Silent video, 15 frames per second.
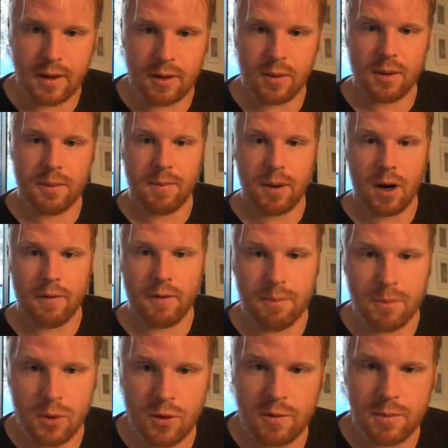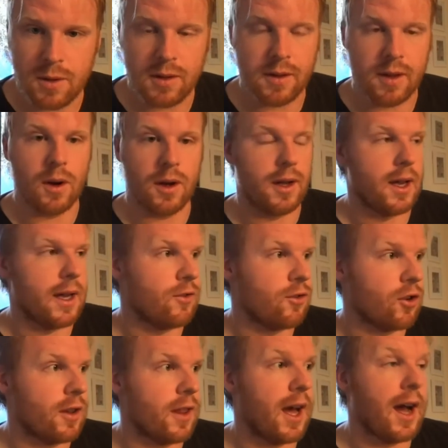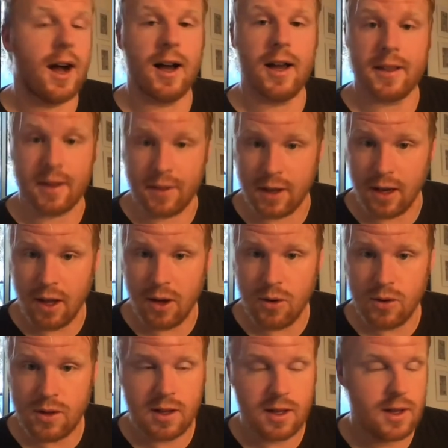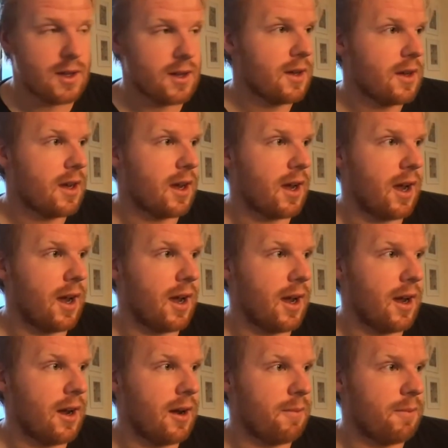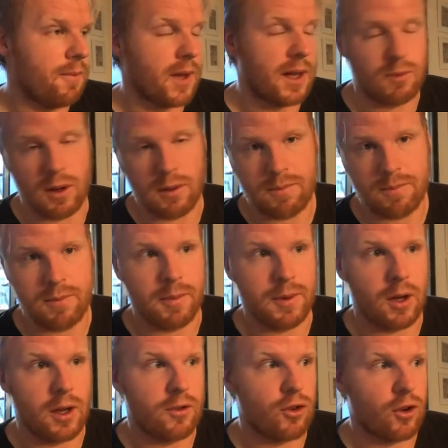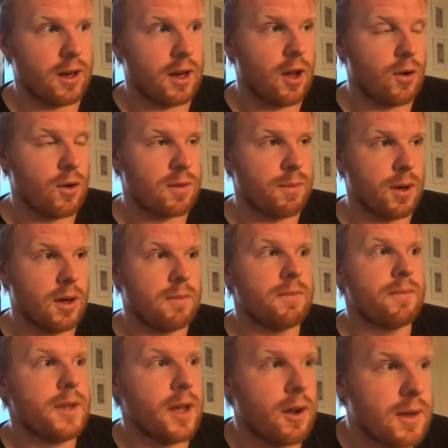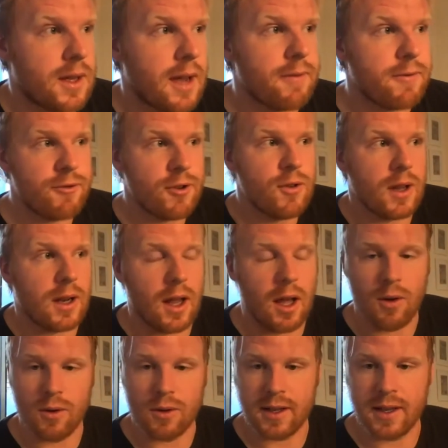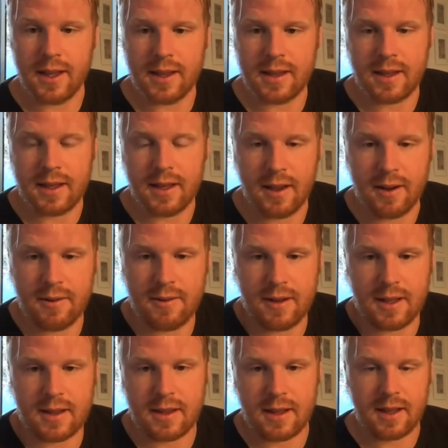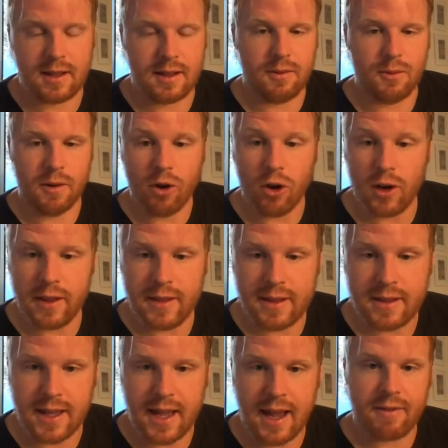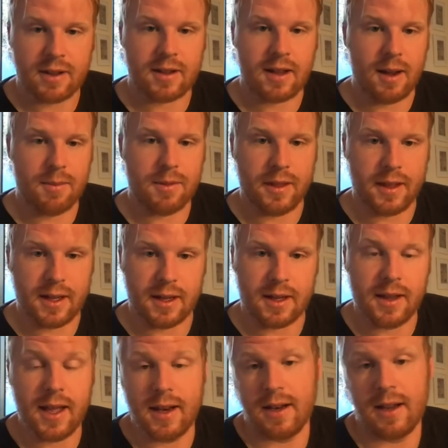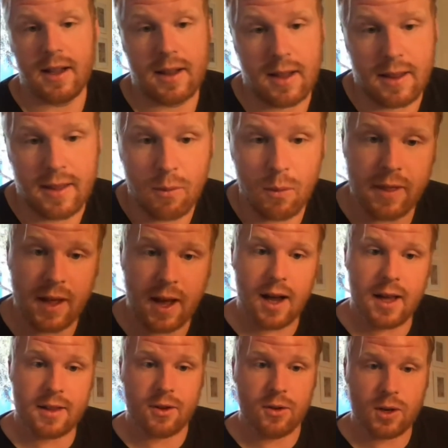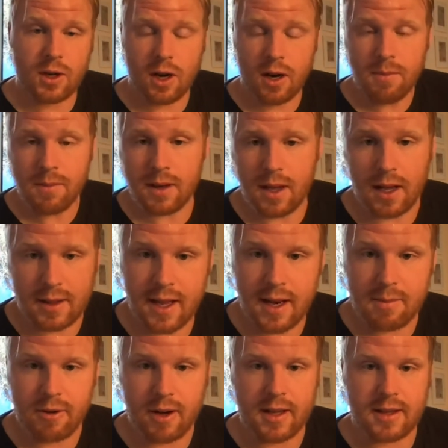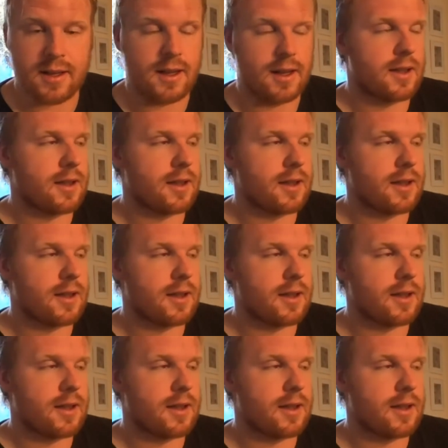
They want to be part of a movement. They want to enjoy the highs and the lows. Well, probably not enjoy the lows, but get through the lows. And there's, we're all in this together type thing. And then when the highs do come, like, celebrate it.